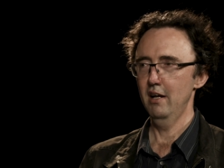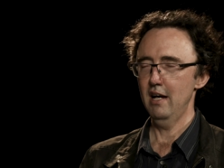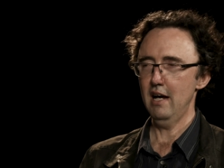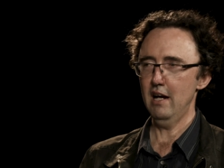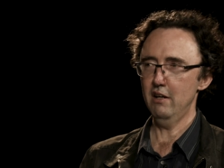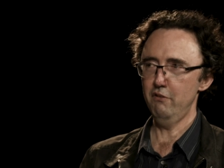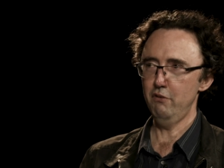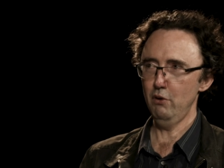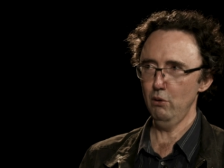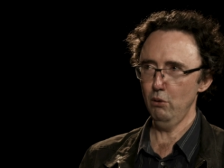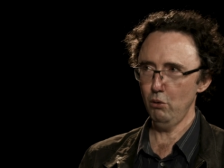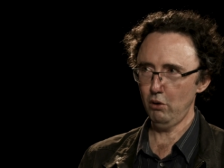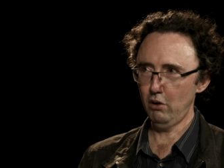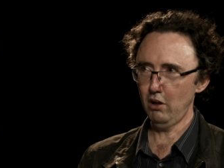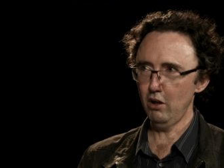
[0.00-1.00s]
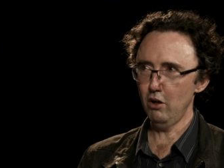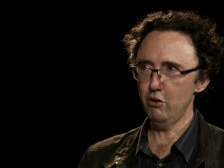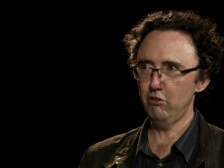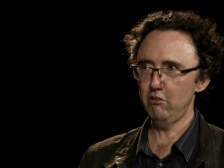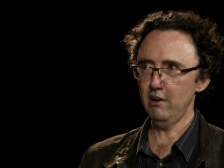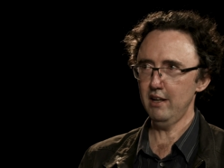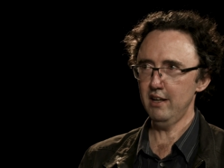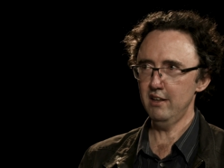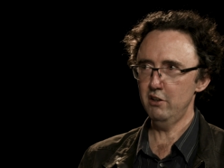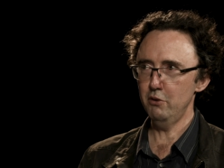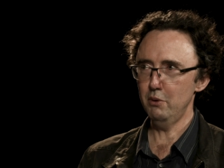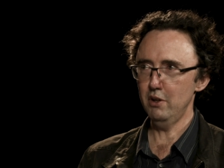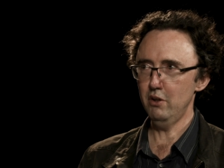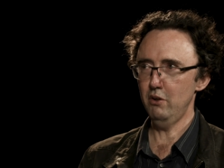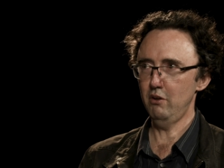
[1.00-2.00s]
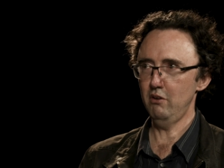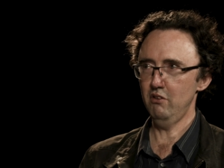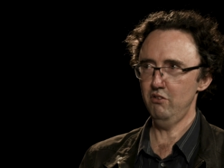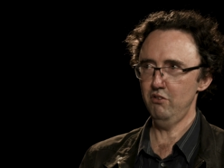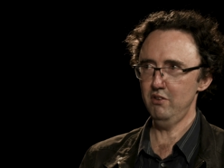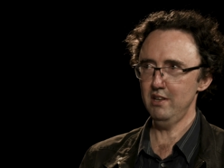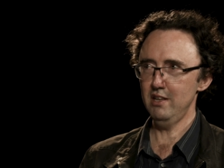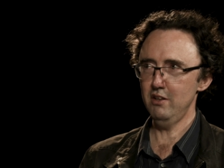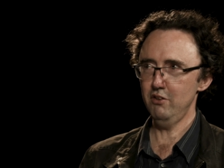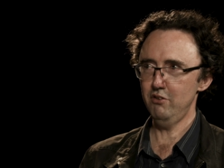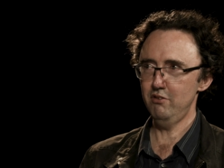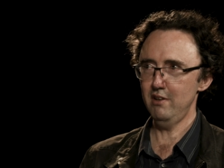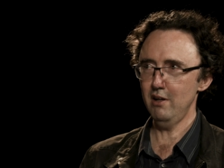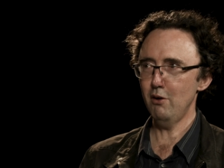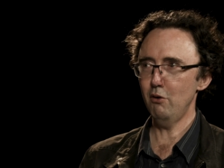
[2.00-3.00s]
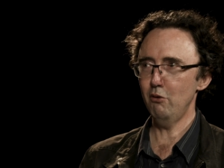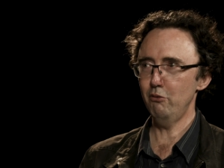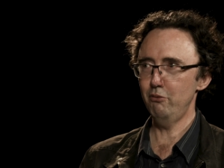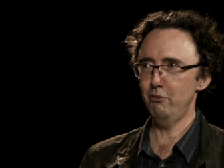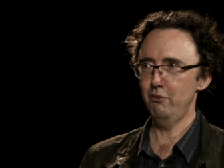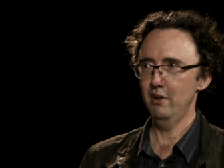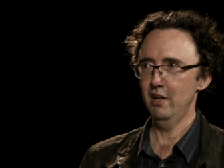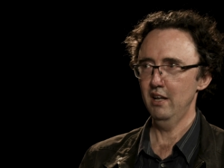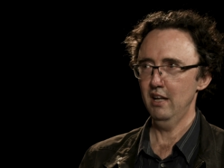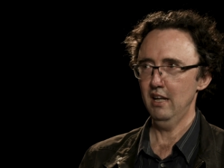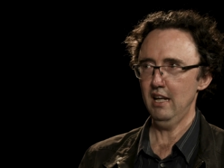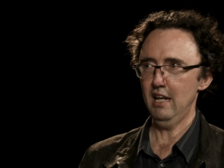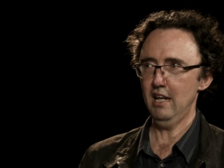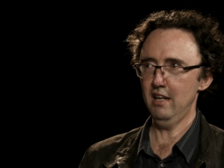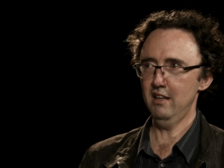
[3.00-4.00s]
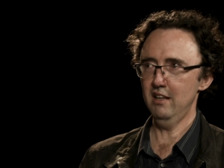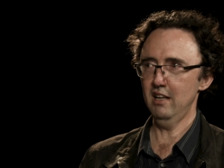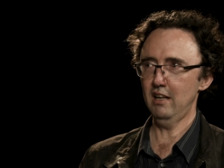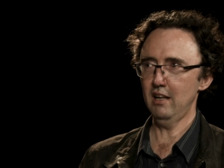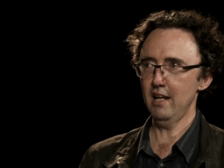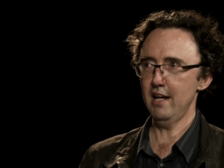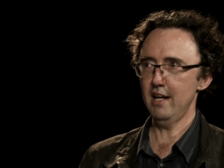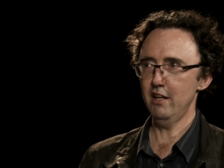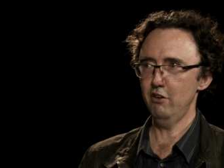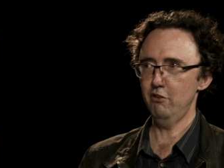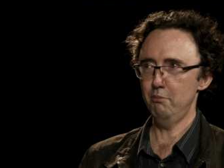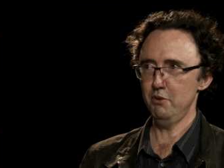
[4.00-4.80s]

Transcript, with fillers: and if you look closely into it, you can see yourself in the glaze, mm.